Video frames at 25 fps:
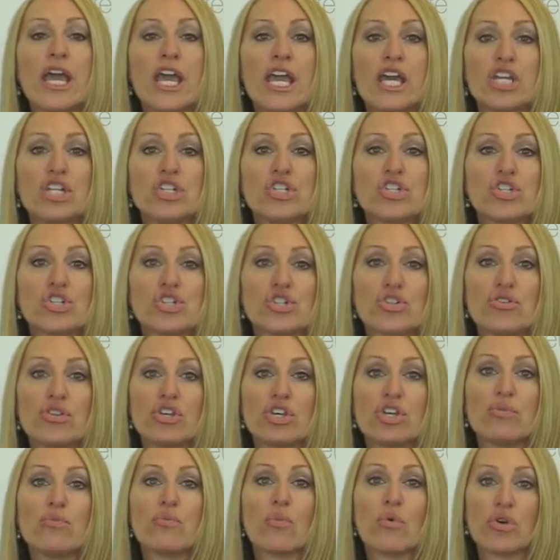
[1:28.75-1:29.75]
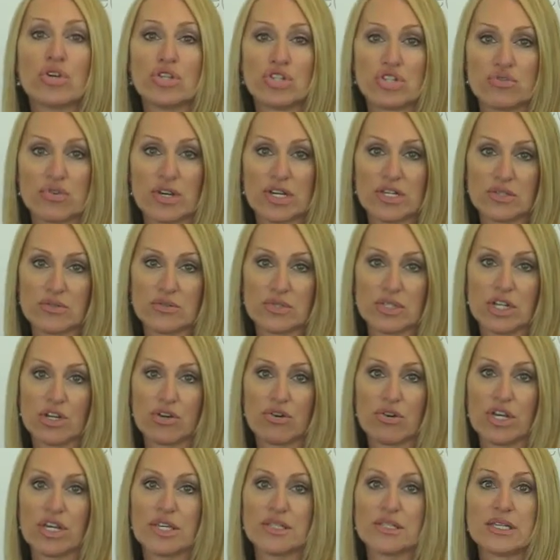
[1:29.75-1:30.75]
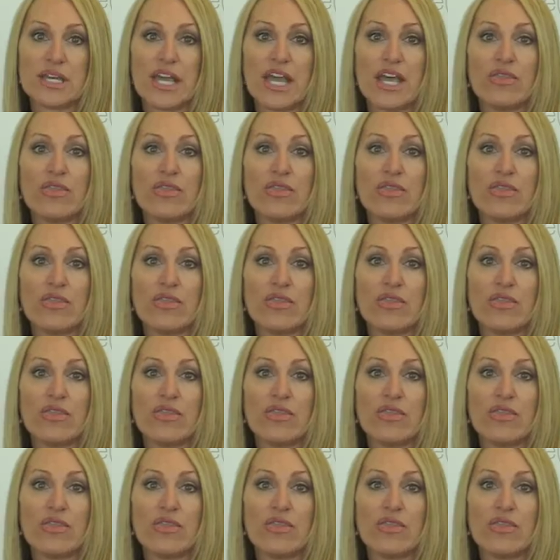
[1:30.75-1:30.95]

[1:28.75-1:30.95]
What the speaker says: and ensure that you moisturize those areas,